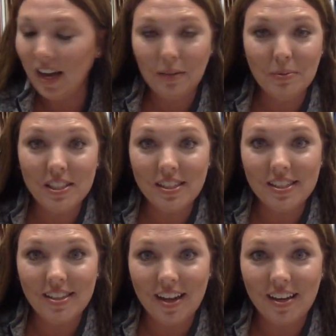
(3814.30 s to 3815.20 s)
I'm just
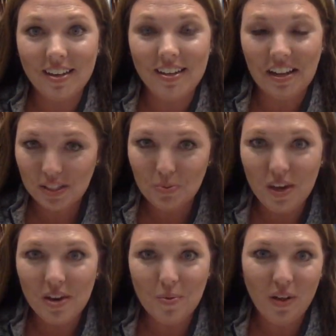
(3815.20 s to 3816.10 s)
excited. Next
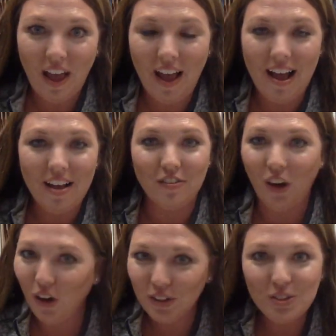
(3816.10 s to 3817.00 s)
week, we'll have
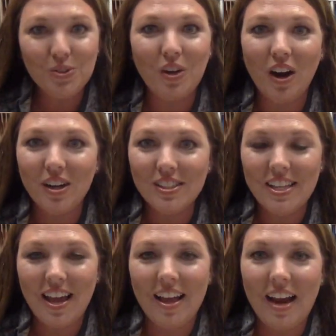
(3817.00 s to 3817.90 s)
all new cards
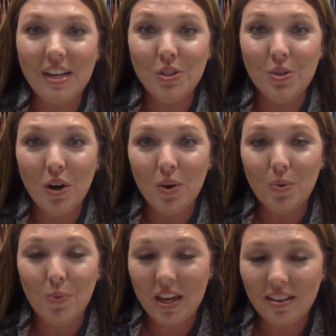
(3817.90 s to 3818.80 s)
again. I do a
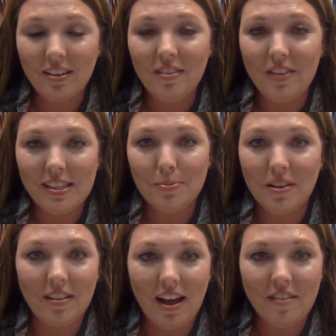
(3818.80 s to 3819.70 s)
weekly
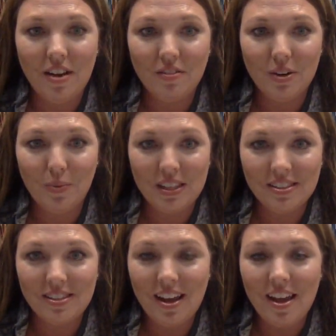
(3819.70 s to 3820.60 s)
Facebook Live every
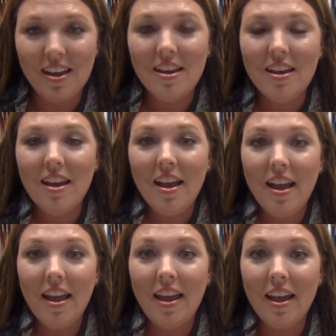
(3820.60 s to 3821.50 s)
Wednesday.
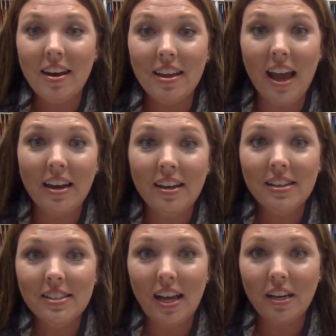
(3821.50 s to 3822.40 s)
And again,
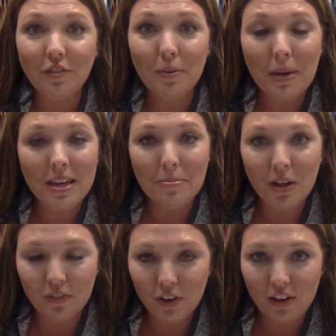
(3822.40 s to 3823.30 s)
sign up for my
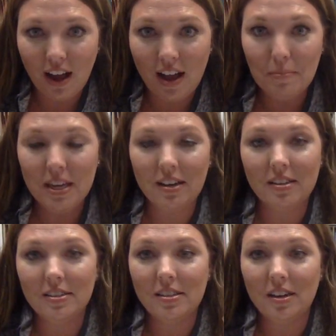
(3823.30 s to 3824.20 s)
email if you're not
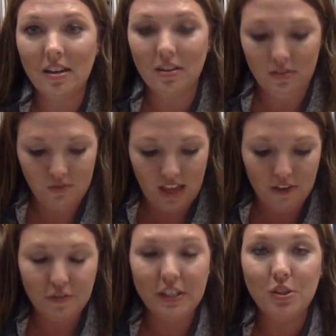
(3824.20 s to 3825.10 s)
because the
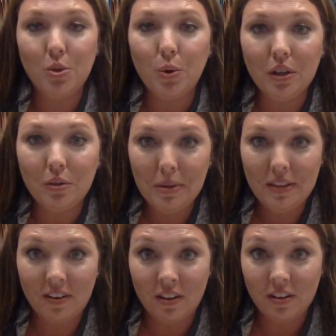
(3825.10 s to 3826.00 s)
that free tutorial will be
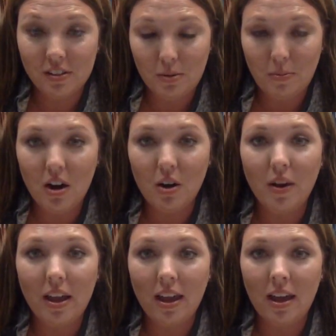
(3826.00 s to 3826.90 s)
in there tomorrow
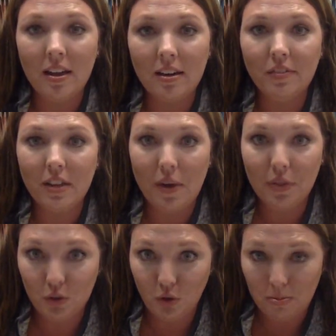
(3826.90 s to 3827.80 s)
and fill out
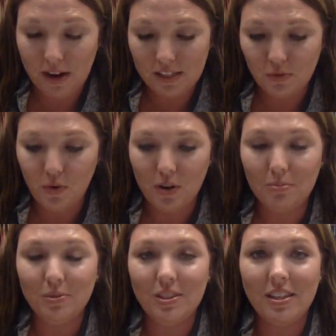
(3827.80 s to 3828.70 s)
the door prize
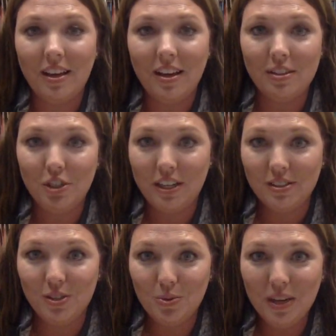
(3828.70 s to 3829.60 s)
form to get a
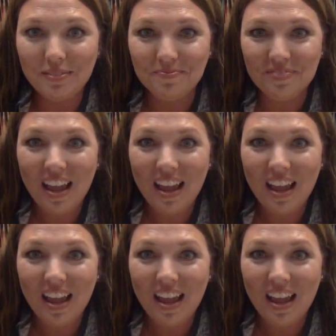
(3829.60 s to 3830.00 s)
chance to win.